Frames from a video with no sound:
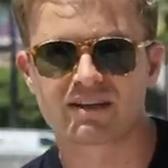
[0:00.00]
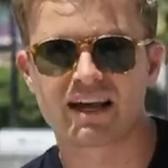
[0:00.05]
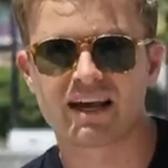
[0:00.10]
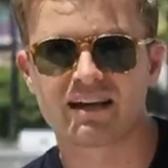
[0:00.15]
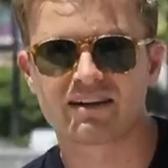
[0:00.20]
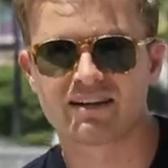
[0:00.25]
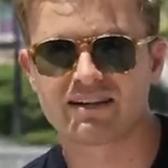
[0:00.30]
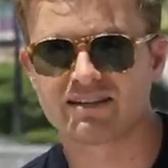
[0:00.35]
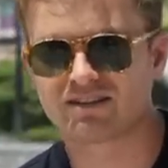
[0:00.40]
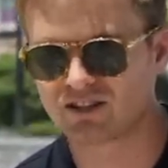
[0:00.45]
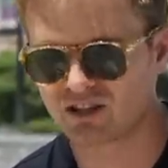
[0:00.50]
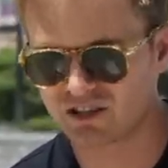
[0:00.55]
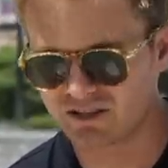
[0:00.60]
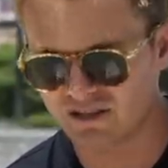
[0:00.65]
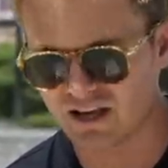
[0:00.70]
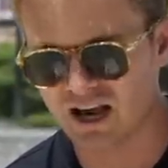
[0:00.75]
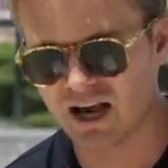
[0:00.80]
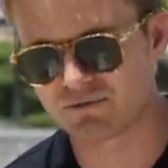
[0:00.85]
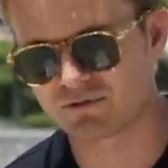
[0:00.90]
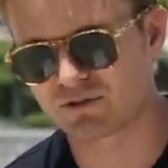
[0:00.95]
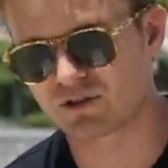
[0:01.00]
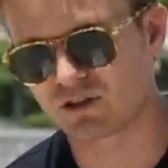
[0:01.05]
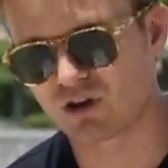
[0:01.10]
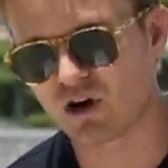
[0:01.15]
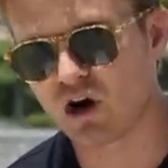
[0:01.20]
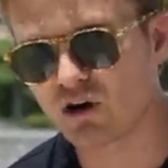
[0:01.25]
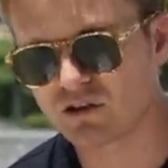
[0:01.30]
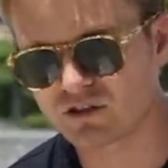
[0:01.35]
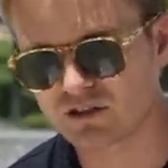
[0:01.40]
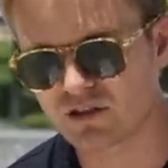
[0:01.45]
again, is just
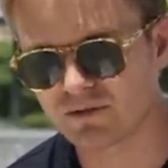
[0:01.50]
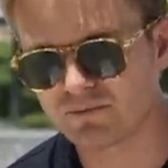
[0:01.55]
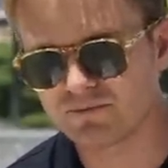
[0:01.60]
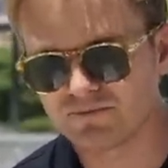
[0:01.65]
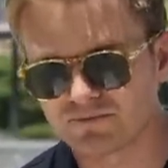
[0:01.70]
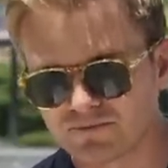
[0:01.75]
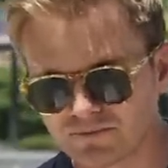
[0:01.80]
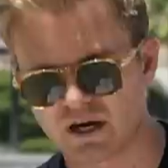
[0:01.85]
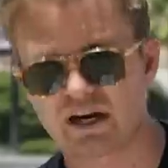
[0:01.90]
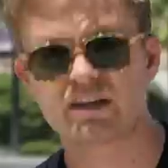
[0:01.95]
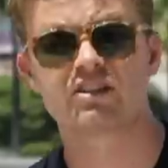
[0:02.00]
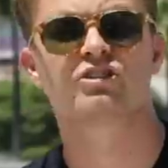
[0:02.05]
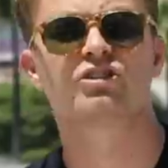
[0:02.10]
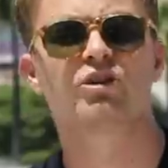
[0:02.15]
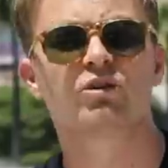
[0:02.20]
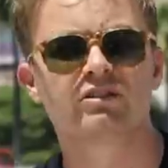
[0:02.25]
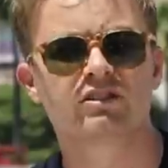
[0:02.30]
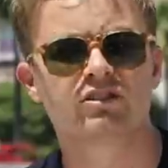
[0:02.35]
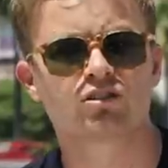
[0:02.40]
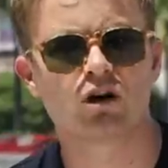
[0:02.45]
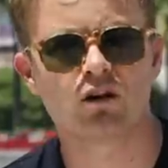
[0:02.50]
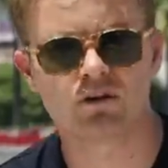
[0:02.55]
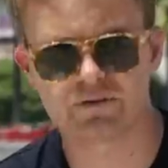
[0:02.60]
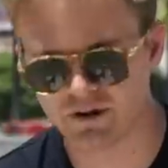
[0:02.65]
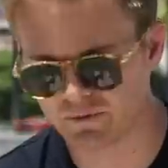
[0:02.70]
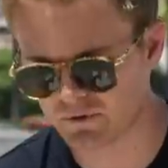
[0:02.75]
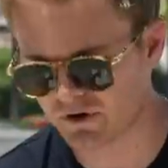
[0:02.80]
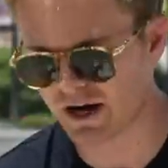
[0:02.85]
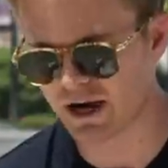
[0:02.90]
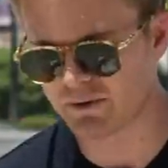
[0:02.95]
absolutely awesome. I just noticed all of
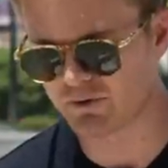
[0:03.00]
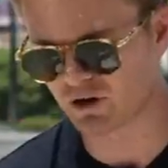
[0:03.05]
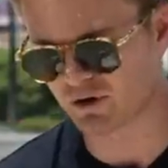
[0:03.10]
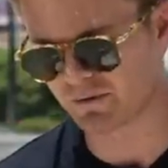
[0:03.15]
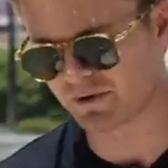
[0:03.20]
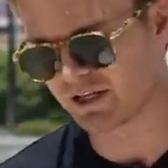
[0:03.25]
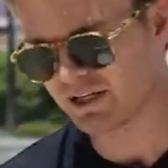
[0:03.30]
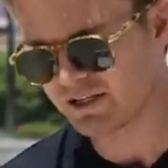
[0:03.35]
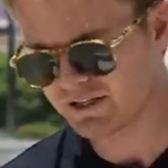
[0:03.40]
them are hybrid on my